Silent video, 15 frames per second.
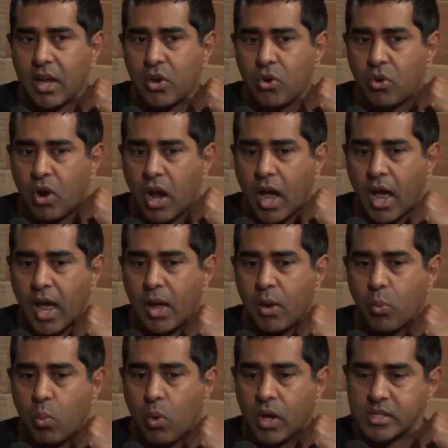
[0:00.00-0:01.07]
cry
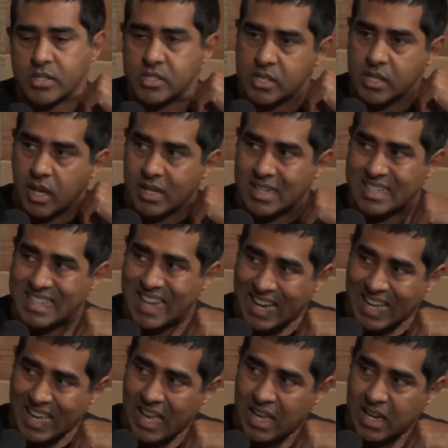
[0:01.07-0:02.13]
once a
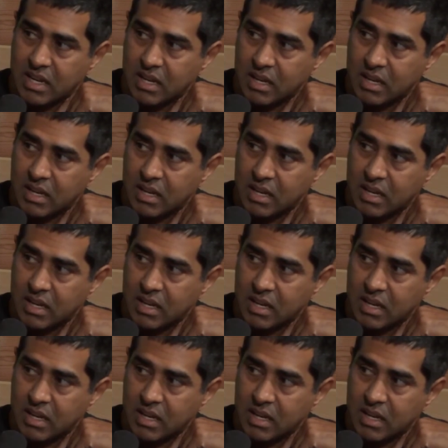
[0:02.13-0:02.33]
decade.